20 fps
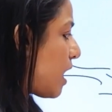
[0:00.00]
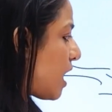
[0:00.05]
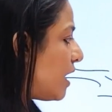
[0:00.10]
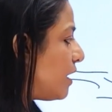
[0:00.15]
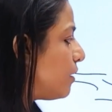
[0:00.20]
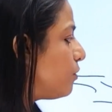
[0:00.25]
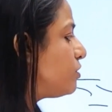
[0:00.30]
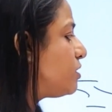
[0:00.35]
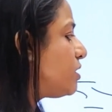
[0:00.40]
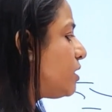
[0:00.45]

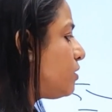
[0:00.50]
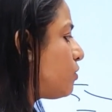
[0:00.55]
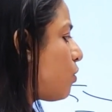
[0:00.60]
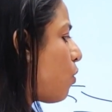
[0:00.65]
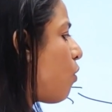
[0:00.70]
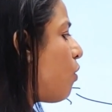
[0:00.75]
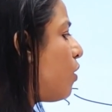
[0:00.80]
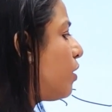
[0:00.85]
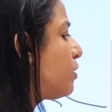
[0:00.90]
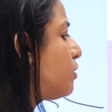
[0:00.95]
iodine
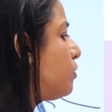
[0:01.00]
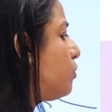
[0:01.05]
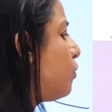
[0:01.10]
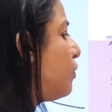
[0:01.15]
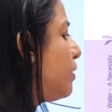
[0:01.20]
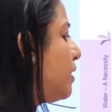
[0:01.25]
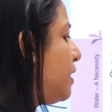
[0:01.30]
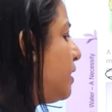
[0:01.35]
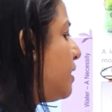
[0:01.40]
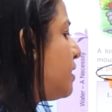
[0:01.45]
or
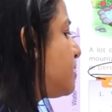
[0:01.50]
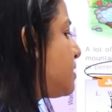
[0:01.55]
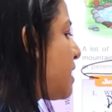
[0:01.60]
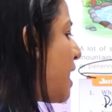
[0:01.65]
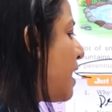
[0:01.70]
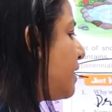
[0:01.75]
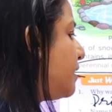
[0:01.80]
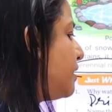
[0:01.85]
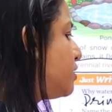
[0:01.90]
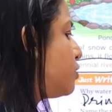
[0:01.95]
chlorine is
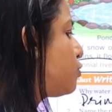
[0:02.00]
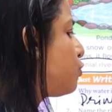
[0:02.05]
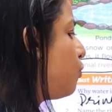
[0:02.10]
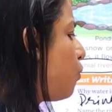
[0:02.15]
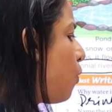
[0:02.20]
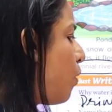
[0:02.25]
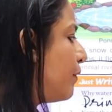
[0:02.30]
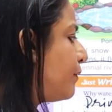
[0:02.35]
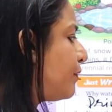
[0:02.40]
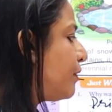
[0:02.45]
added to
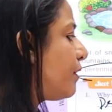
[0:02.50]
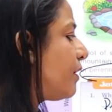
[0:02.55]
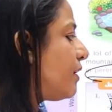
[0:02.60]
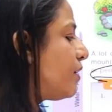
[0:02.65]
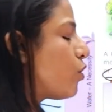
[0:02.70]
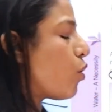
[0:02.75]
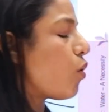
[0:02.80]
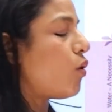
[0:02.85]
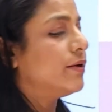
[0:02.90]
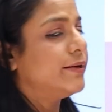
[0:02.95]
water
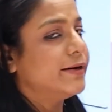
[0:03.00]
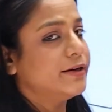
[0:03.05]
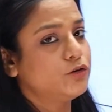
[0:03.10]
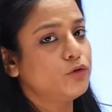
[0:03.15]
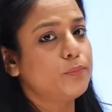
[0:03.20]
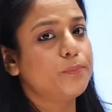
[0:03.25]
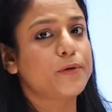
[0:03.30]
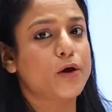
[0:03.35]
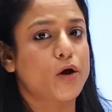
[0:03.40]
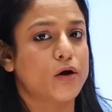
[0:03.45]
in order
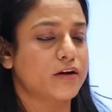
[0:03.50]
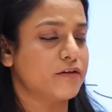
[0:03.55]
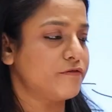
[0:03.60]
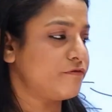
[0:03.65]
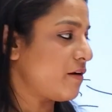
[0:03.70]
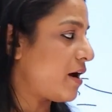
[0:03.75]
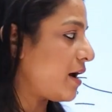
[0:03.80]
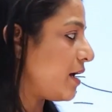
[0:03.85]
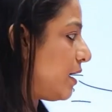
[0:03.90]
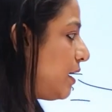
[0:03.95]
to purify